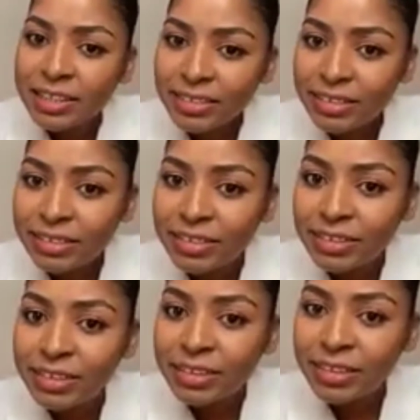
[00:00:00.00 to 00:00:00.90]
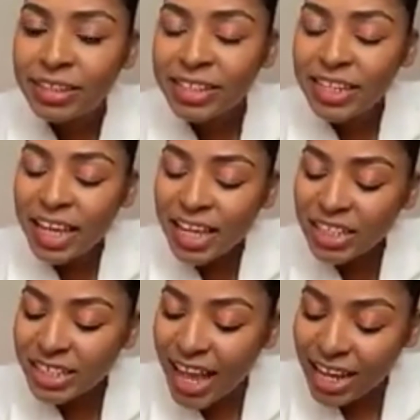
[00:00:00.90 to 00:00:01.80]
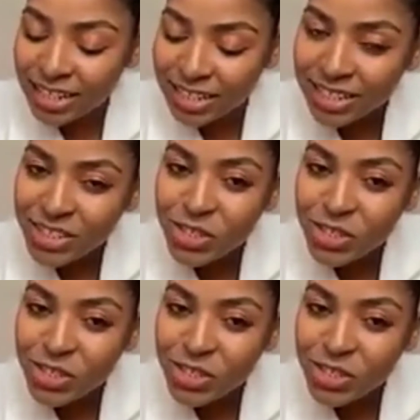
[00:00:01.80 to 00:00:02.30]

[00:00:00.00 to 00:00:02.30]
Huh? Ni age and.